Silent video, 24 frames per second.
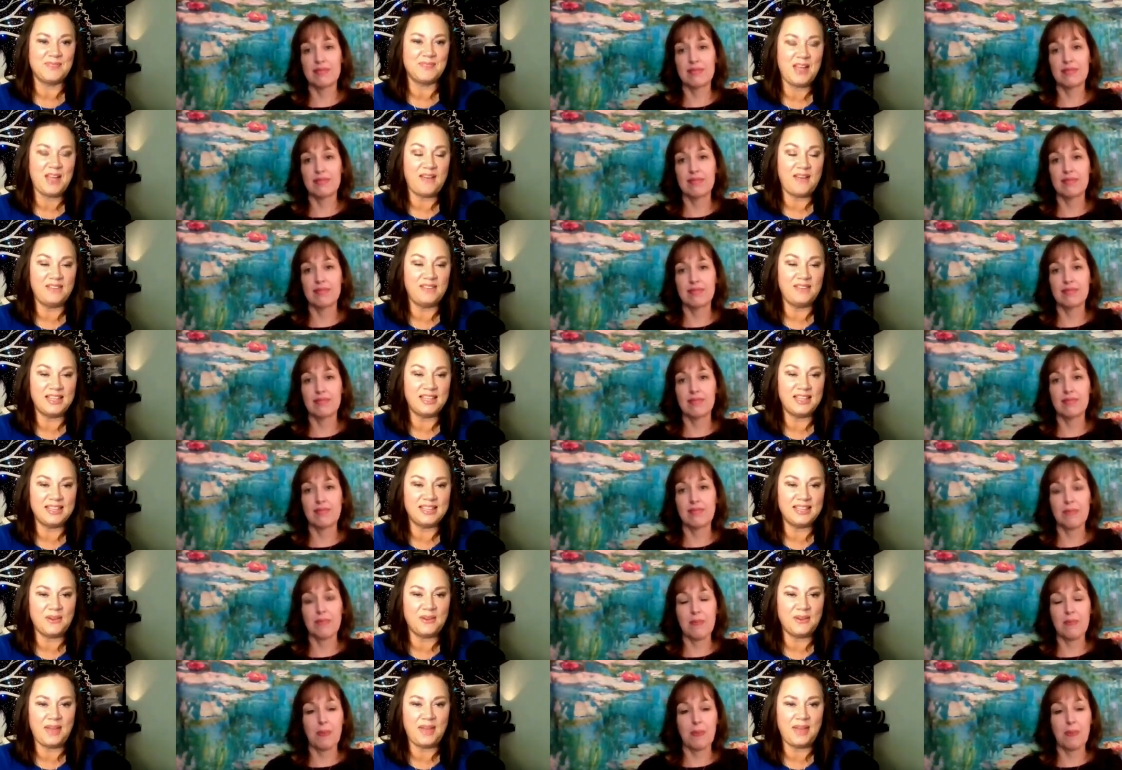Speaker 1: You have
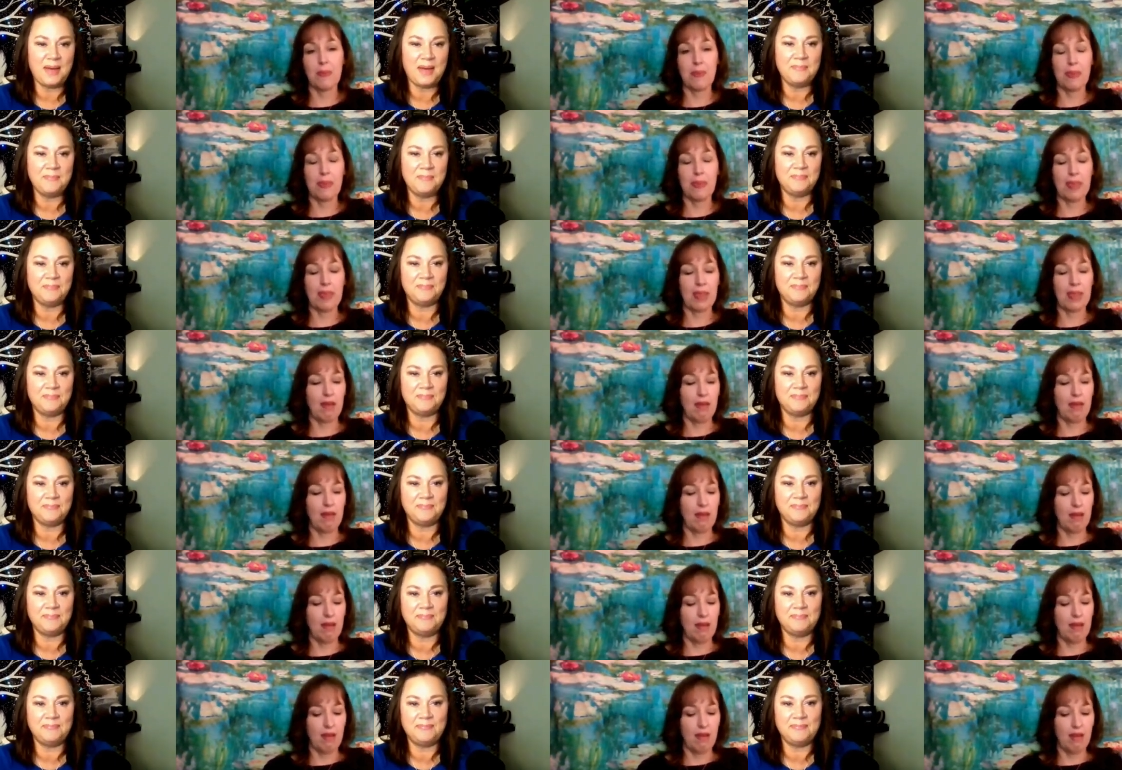anything on that?
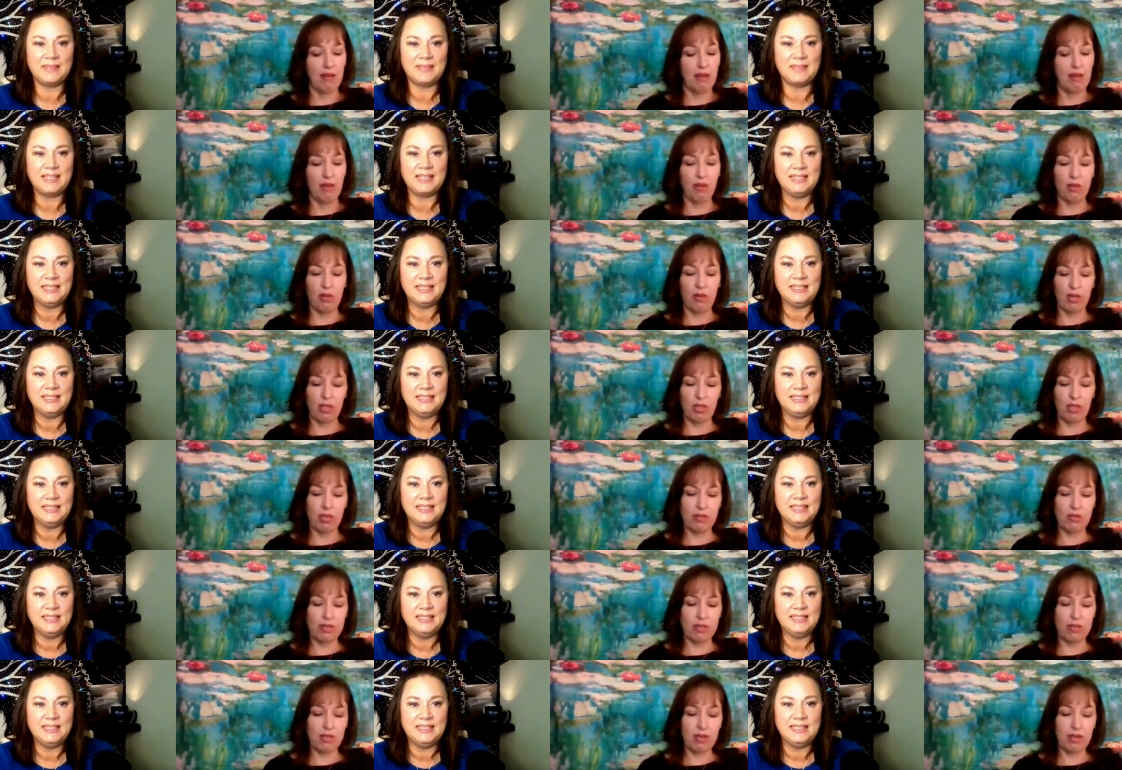
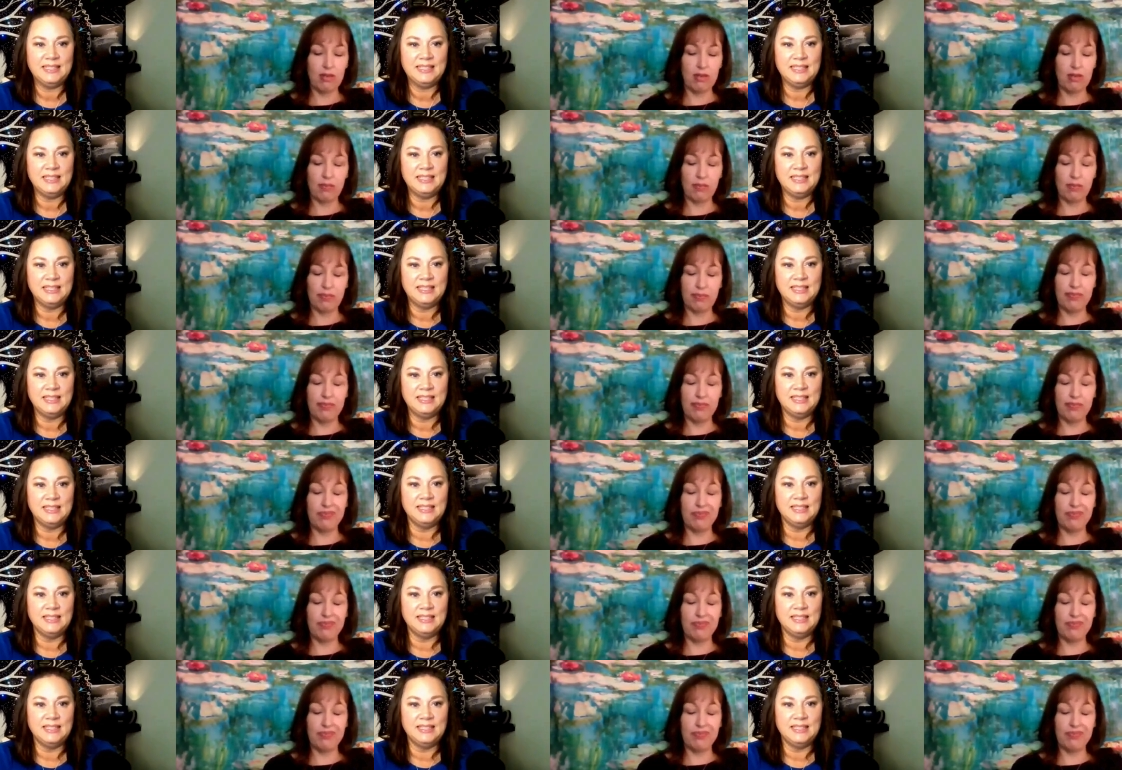
Speaker 2: You were uh,